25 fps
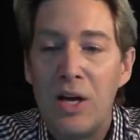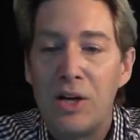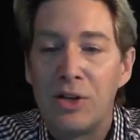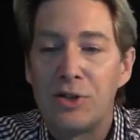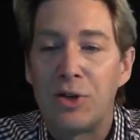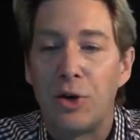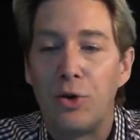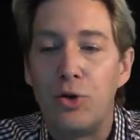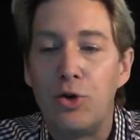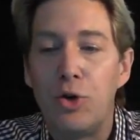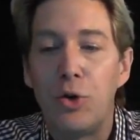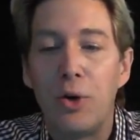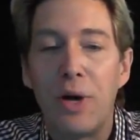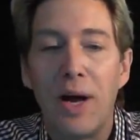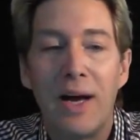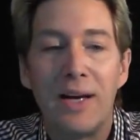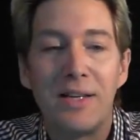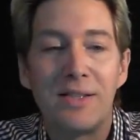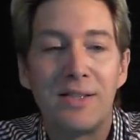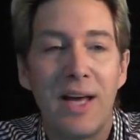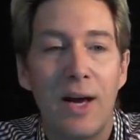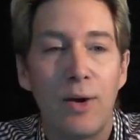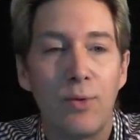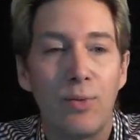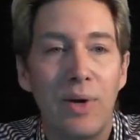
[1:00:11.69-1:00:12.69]
So you
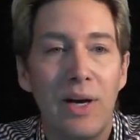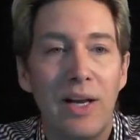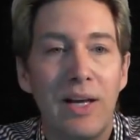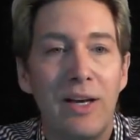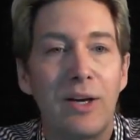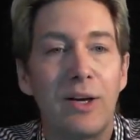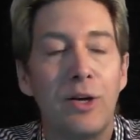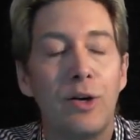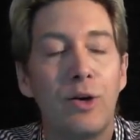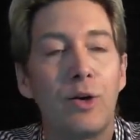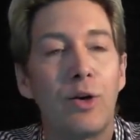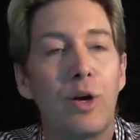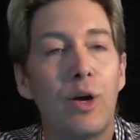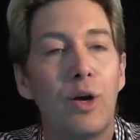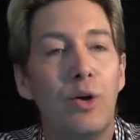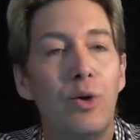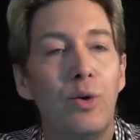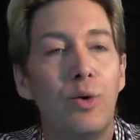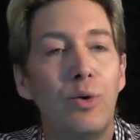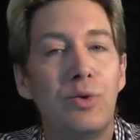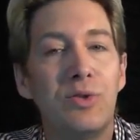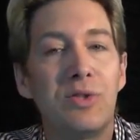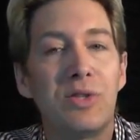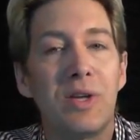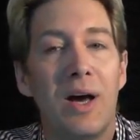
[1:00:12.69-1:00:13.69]
guys, that really
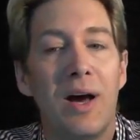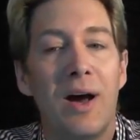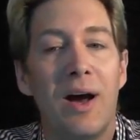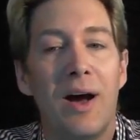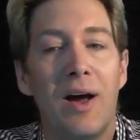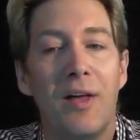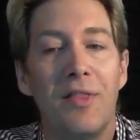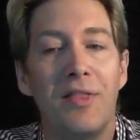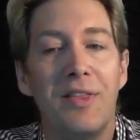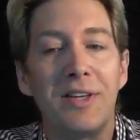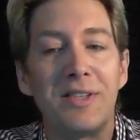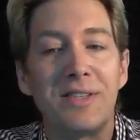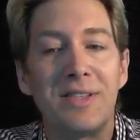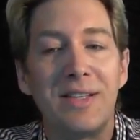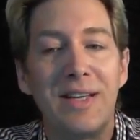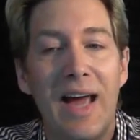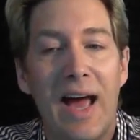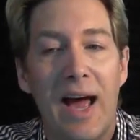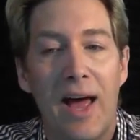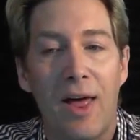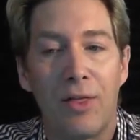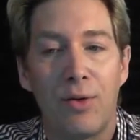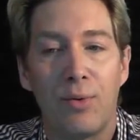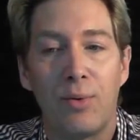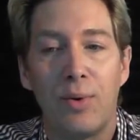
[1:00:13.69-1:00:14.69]
concludes this
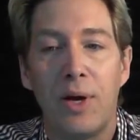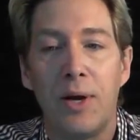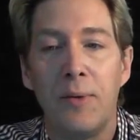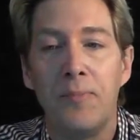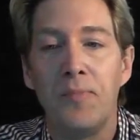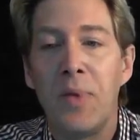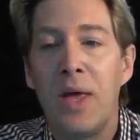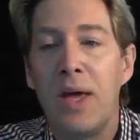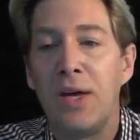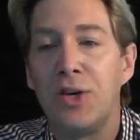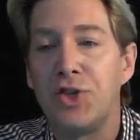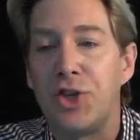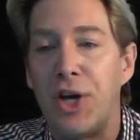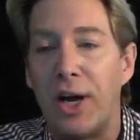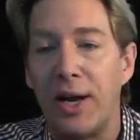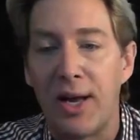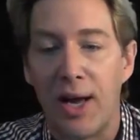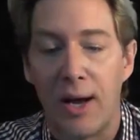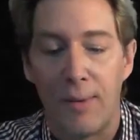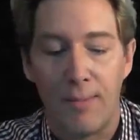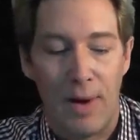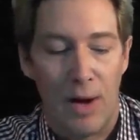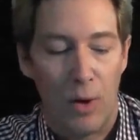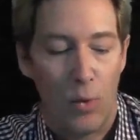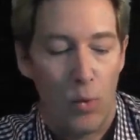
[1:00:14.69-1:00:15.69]
gathering. Check
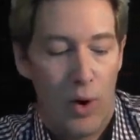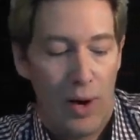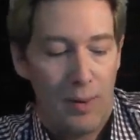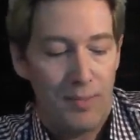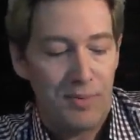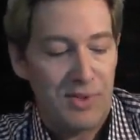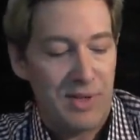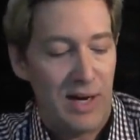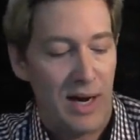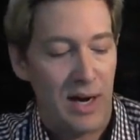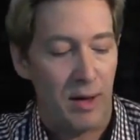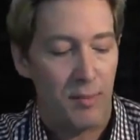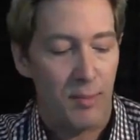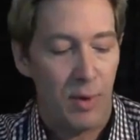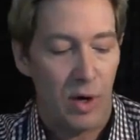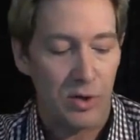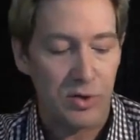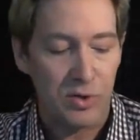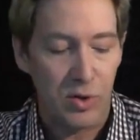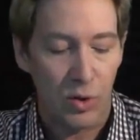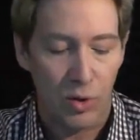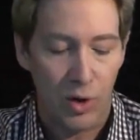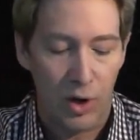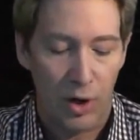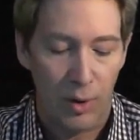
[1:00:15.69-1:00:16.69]
out my website. I'm
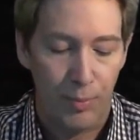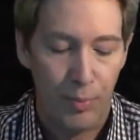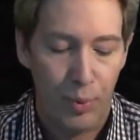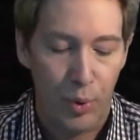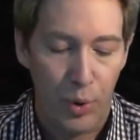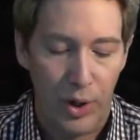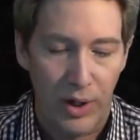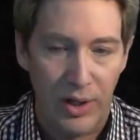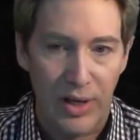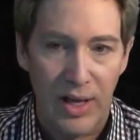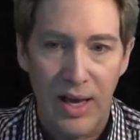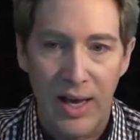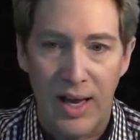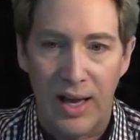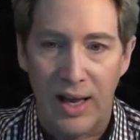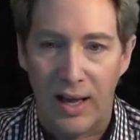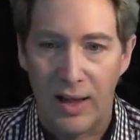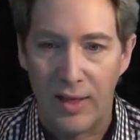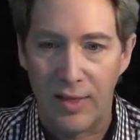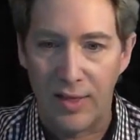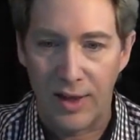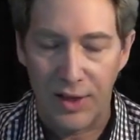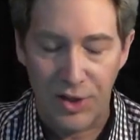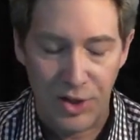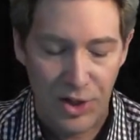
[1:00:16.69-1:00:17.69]
also going to put
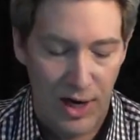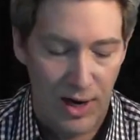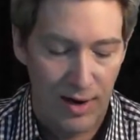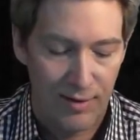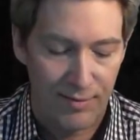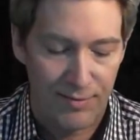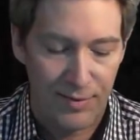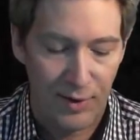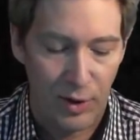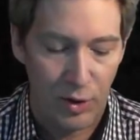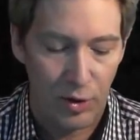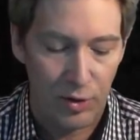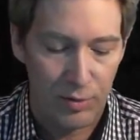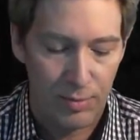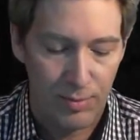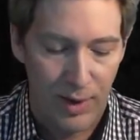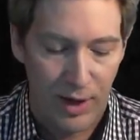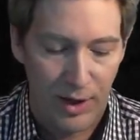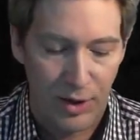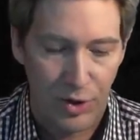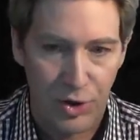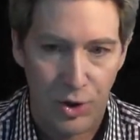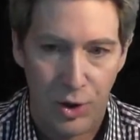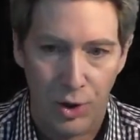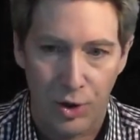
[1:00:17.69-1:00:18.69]
in the chat field
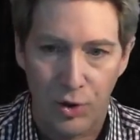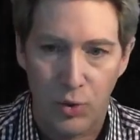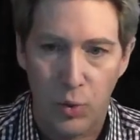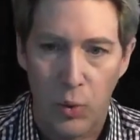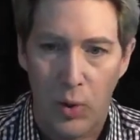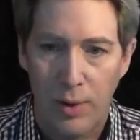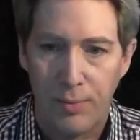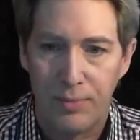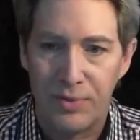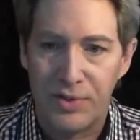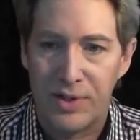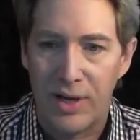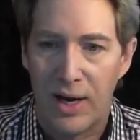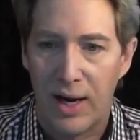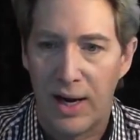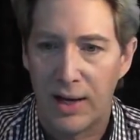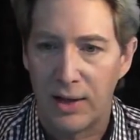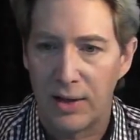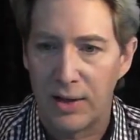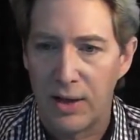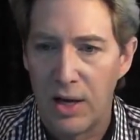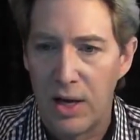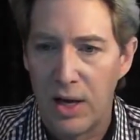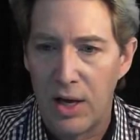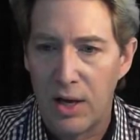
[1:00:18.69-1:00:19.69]
my church
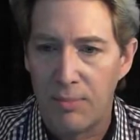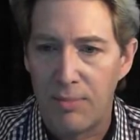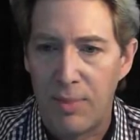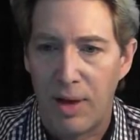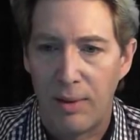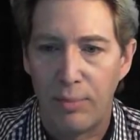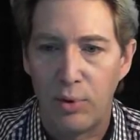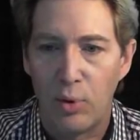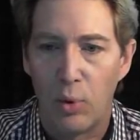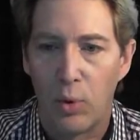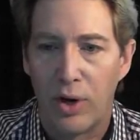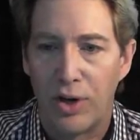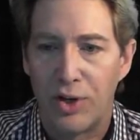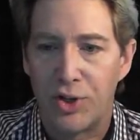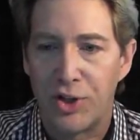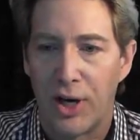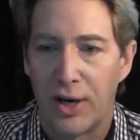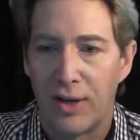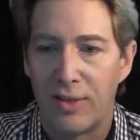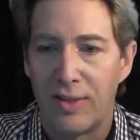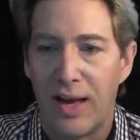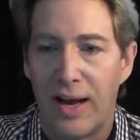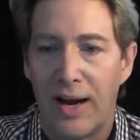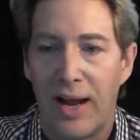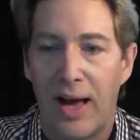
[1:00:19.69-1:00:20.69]
website. Maybe you want to
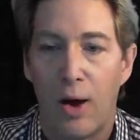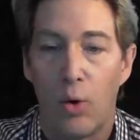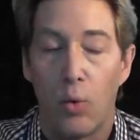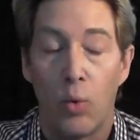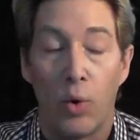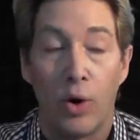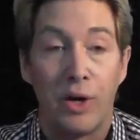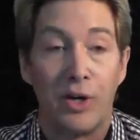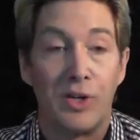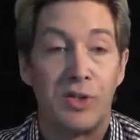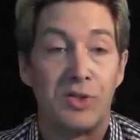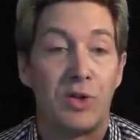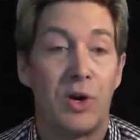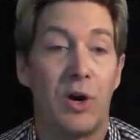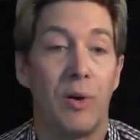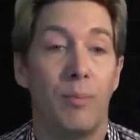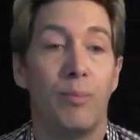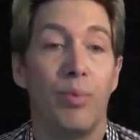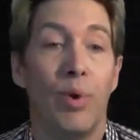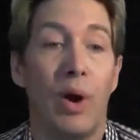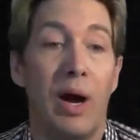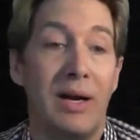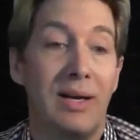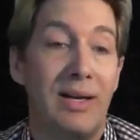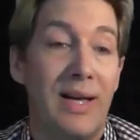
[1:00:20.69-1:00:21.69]
check that out. We're going to start
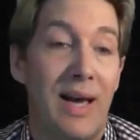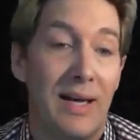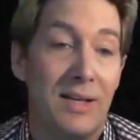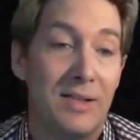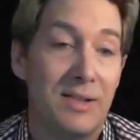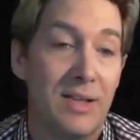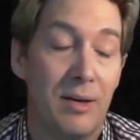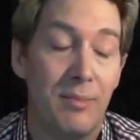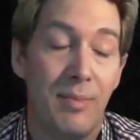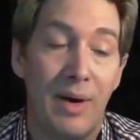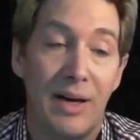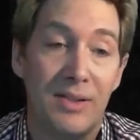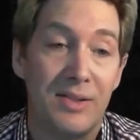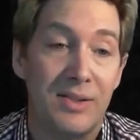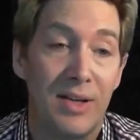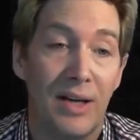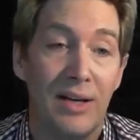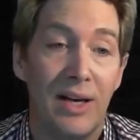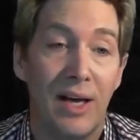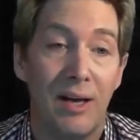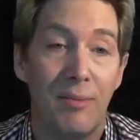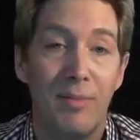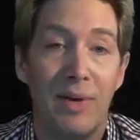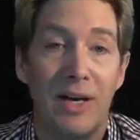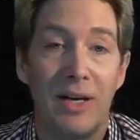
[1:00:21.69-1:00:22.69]
broadcasting my
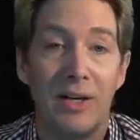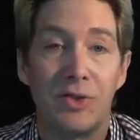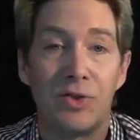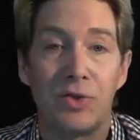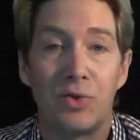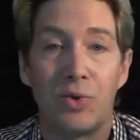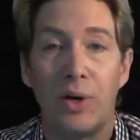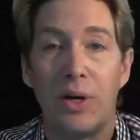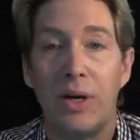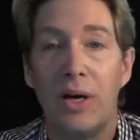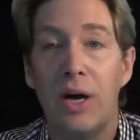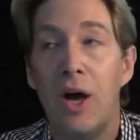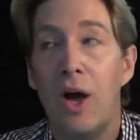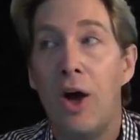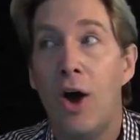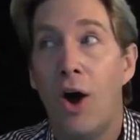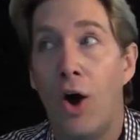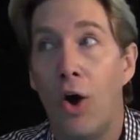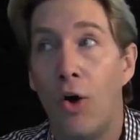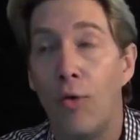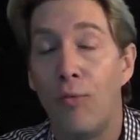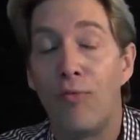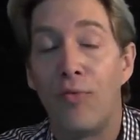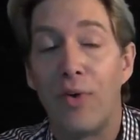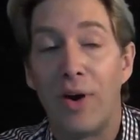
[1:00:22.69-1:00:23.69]
Sunday ministry,
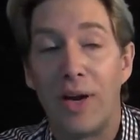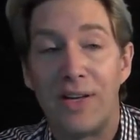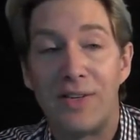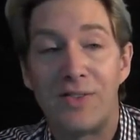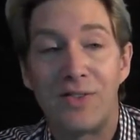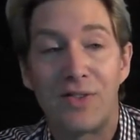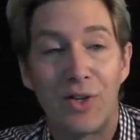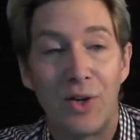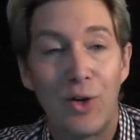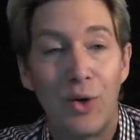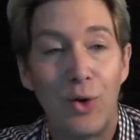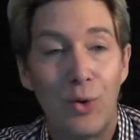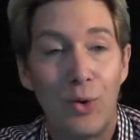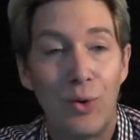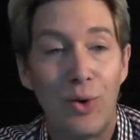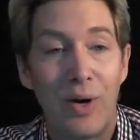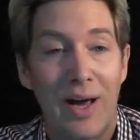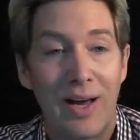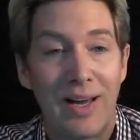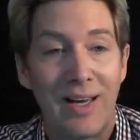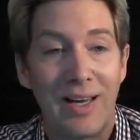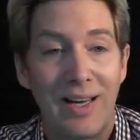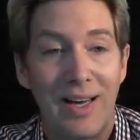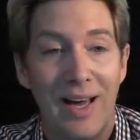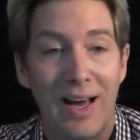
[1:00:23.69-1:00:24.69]
hopefully soon.
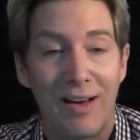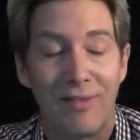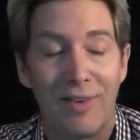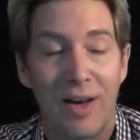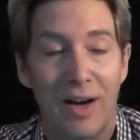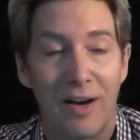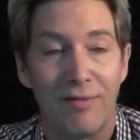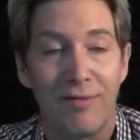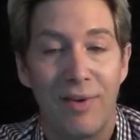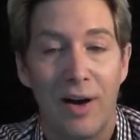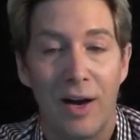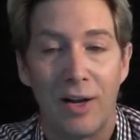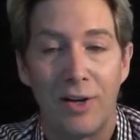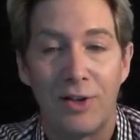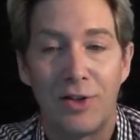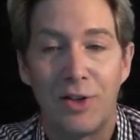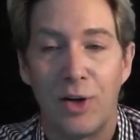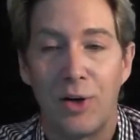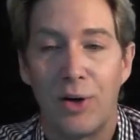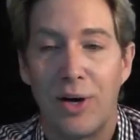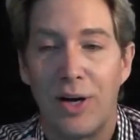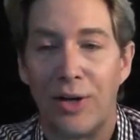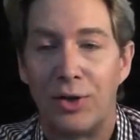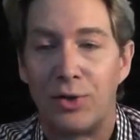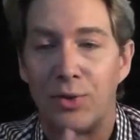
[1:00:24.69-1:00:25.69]
I've got a
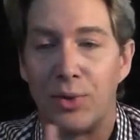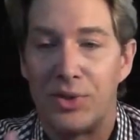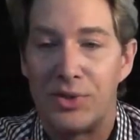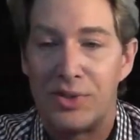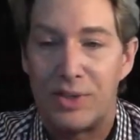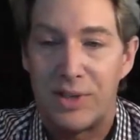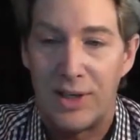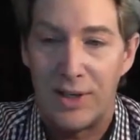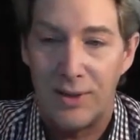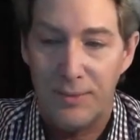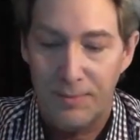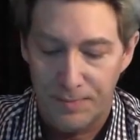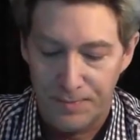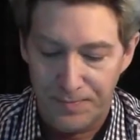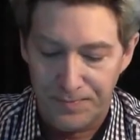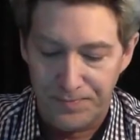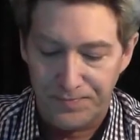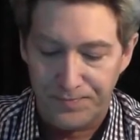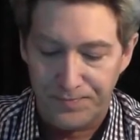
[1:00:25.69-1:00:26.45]
volunteer interested.